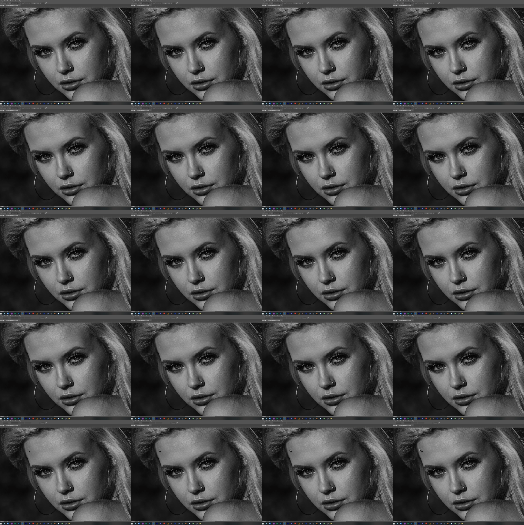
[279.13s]

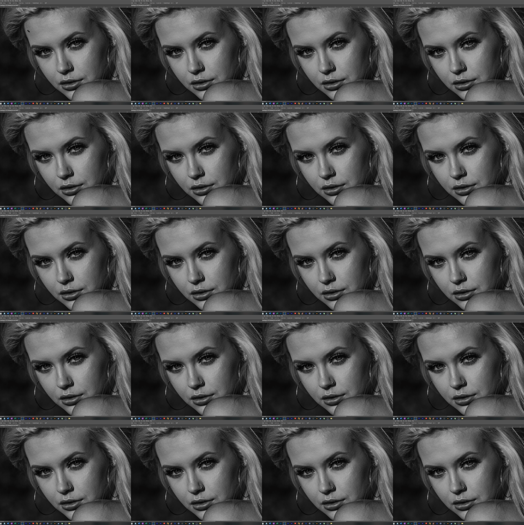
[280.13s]
[no speech]